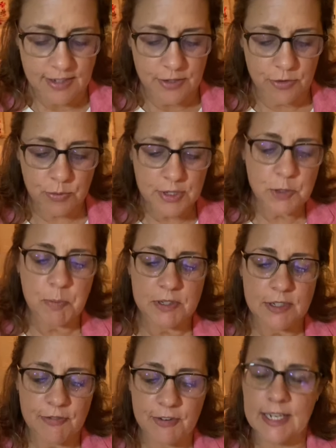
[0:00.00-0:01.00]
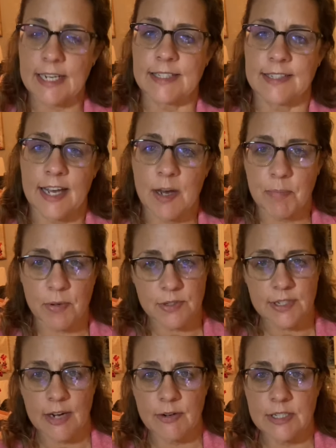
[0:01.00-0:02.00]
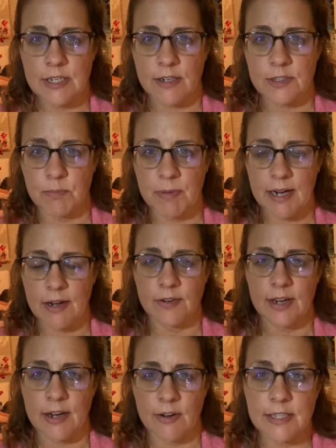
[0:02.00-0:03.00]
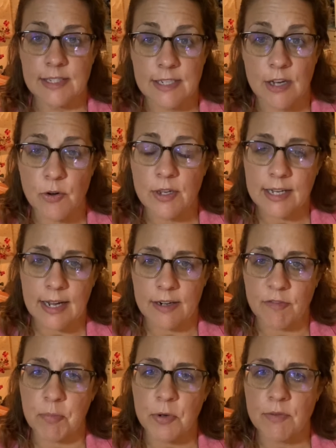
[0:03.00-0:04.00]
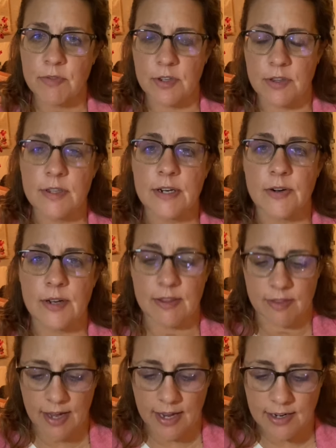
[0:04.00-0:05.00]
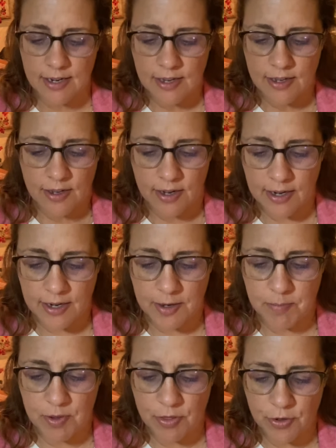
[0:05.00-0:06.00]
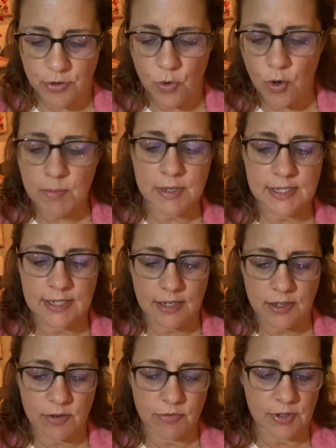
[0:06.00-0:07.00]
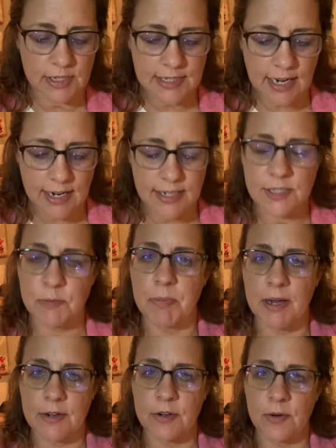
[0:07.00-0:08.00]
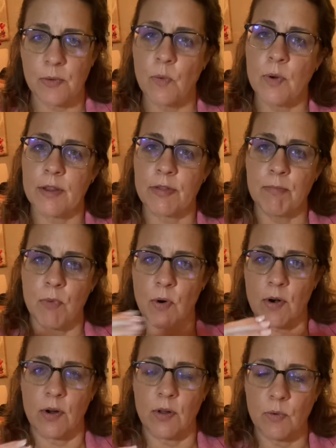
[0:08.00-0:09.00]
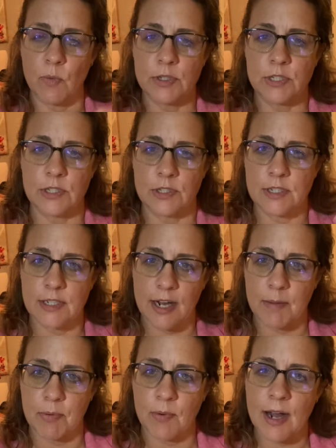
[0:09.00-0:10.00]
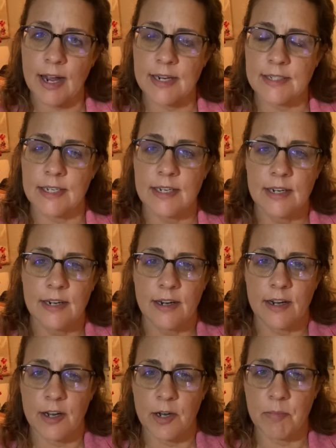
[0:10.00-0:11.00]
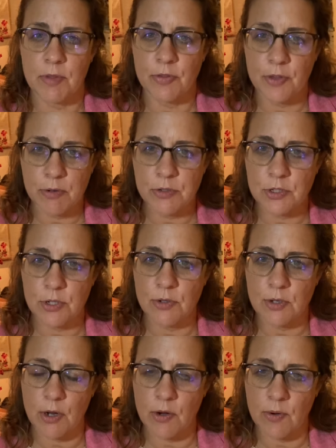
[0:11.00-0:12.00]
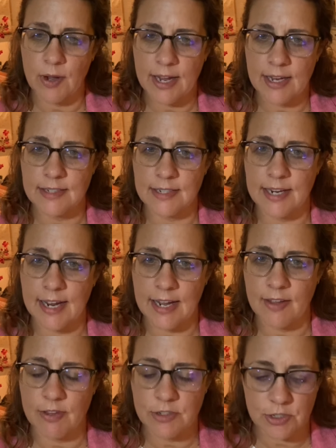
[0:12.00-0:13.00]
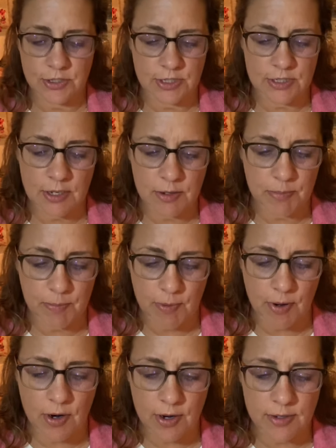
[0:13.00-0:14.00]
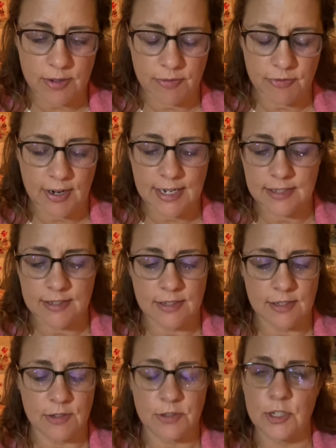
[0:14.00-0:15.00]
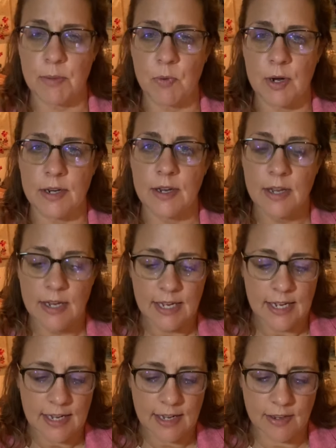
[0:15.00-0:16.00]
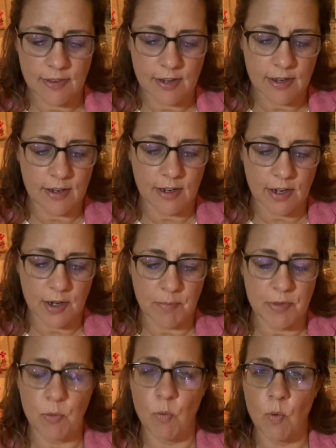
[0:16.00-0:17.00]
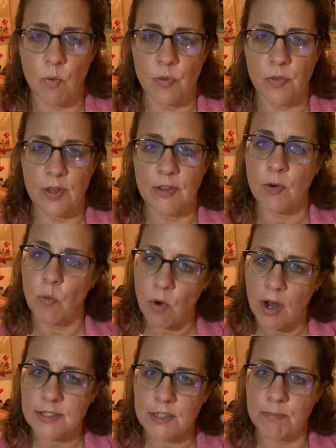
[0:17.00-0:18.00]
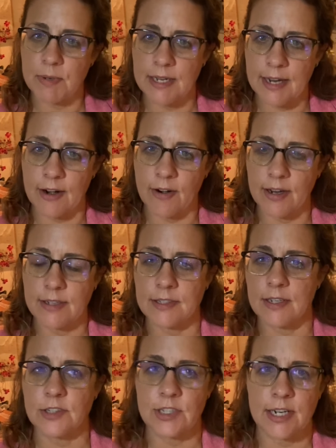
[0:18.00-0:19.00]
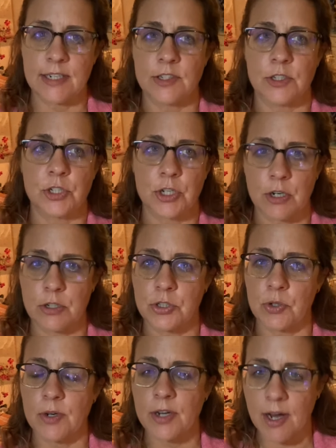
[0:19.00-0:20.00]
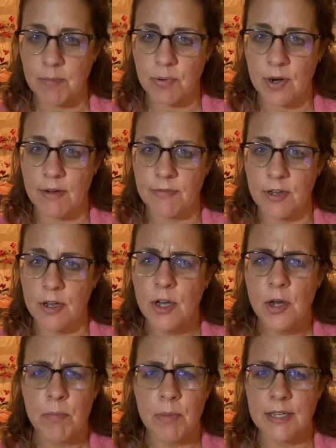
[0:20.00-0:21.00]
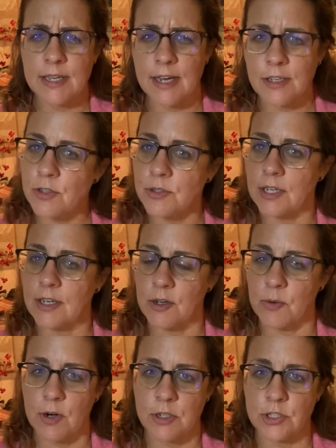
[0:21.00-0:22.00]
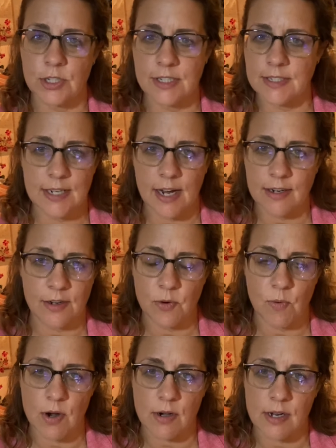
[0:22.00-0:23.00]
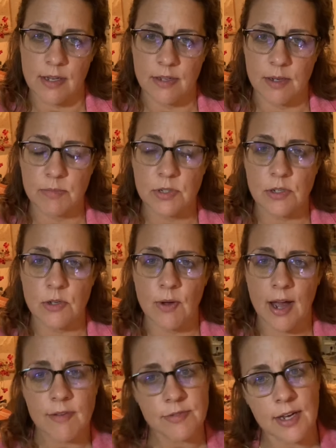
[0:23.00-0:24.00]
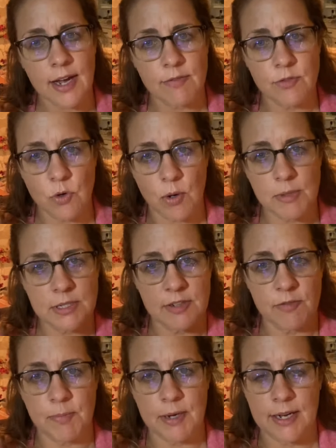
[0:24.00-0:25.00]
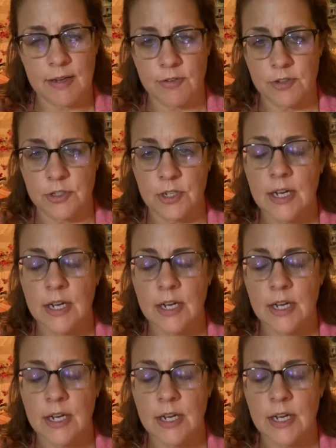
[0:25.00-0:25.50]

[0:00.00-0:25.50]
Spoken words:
three specific examples how he talked about how Etzioni kind of proved the theory that the normative ties better with moral, which is the top right, that those two go hand in hand. That it's going to be hard to find, someone in the want to be area, such as a church or a nonprofit, but yet using coercion is not going to work on them. So you have to have normative behaviors